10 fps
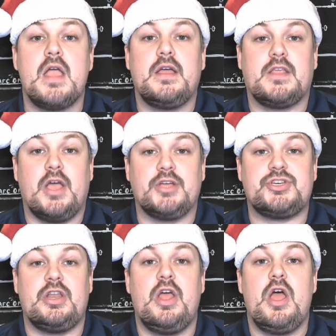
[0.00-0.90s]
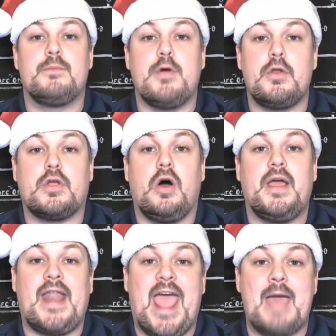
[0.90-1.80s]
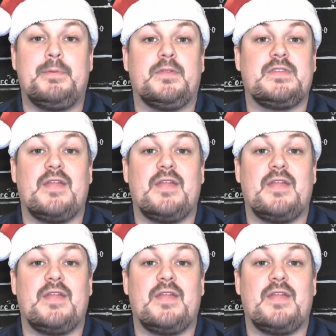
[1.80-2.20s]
concussion protocol. It happens.